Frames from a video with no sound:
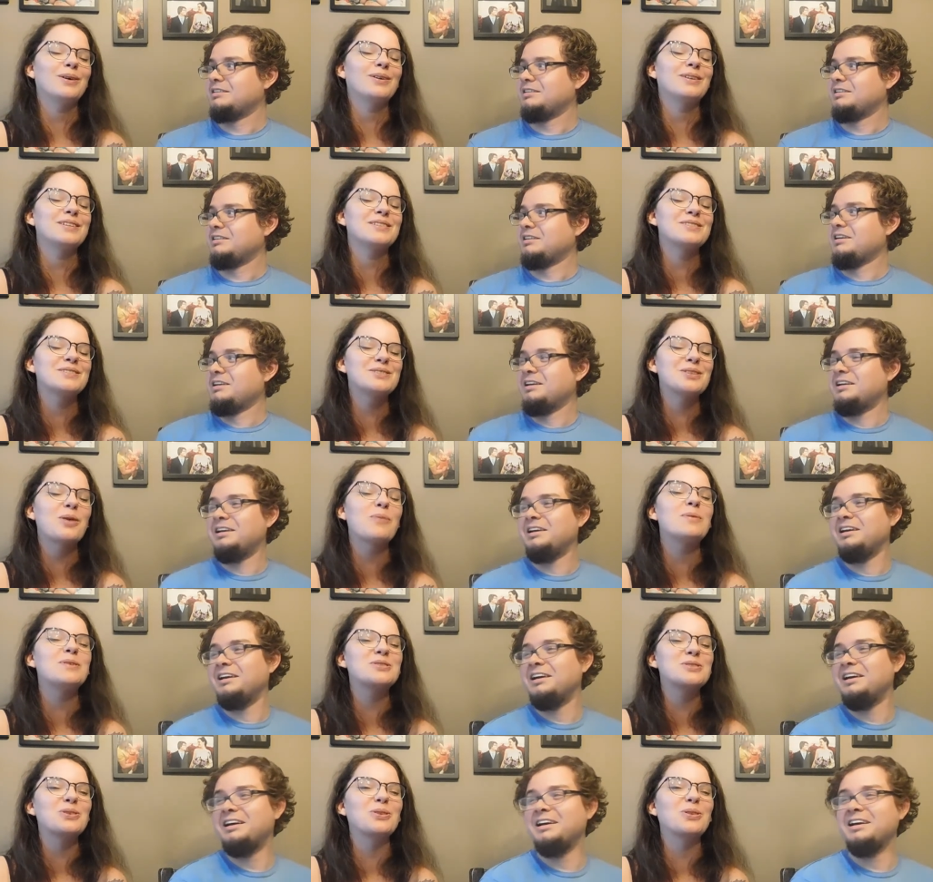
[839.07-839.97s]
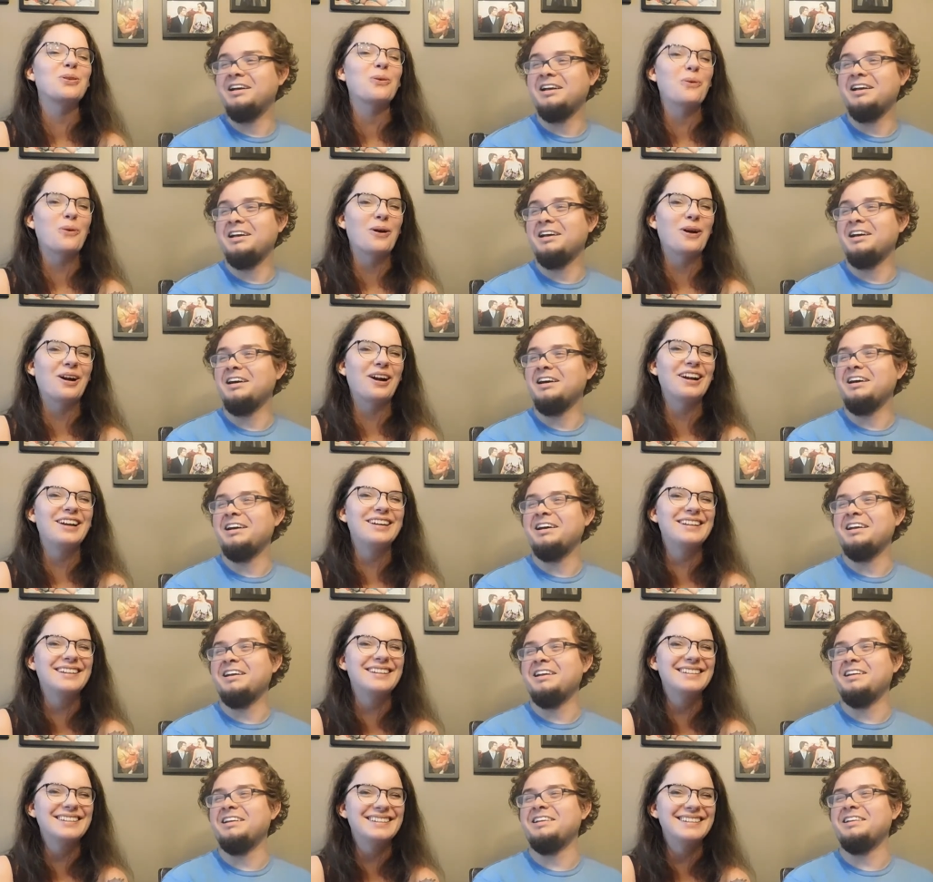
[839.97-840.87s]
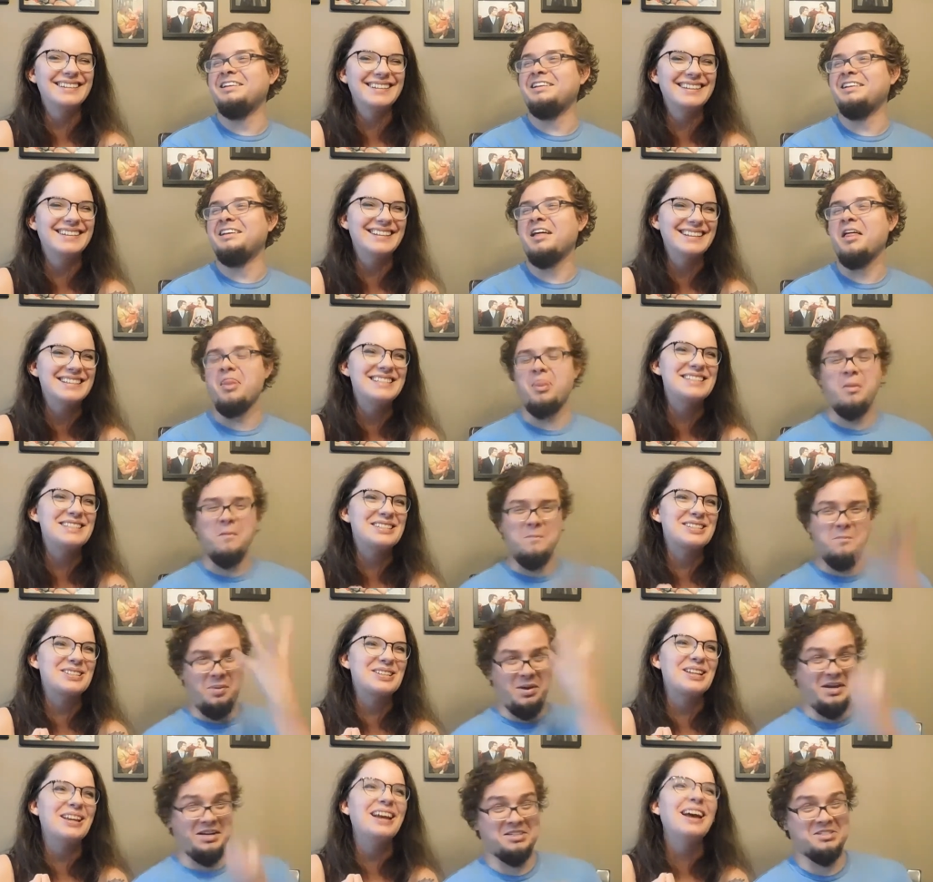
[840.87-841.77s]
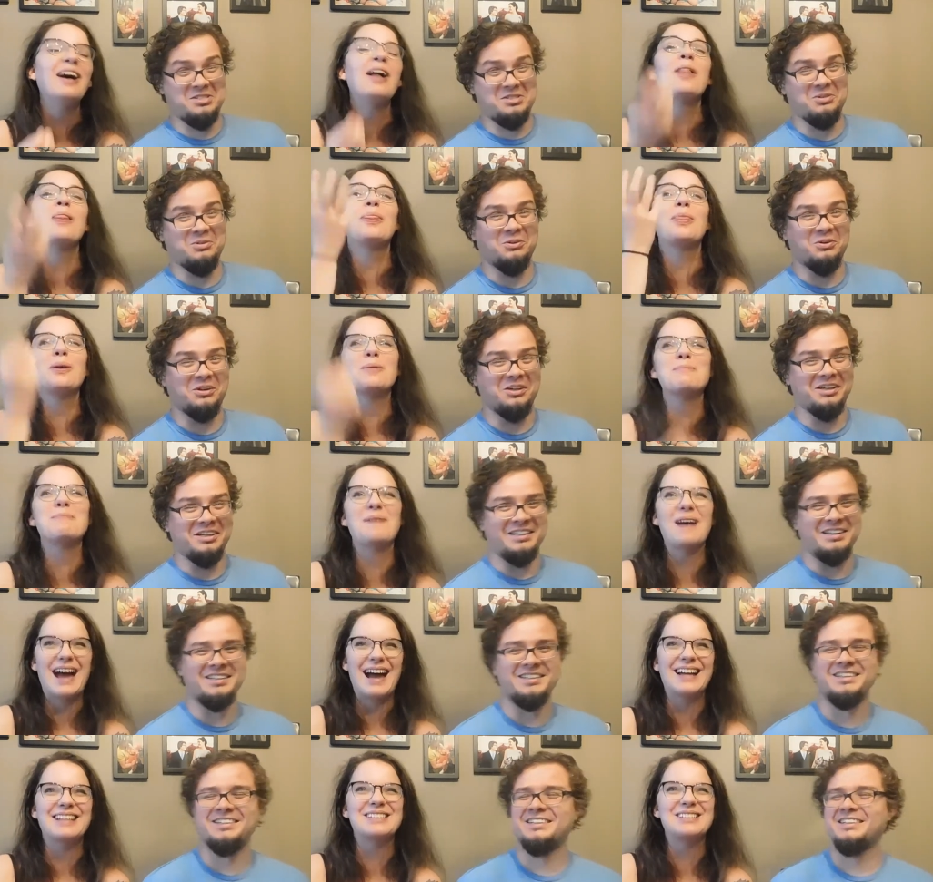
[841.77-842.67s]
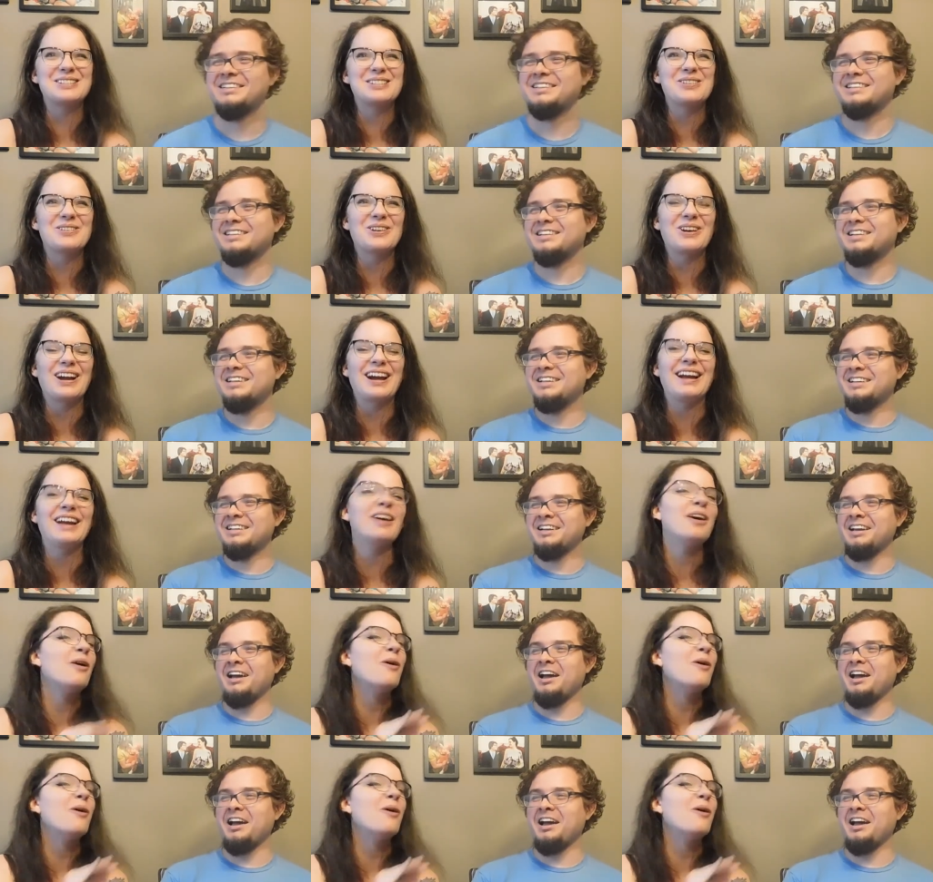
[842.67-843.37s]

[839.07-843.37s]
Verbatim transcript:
Speaker 1: There's so much lore.
Speaker 2: The backstory. The backstory.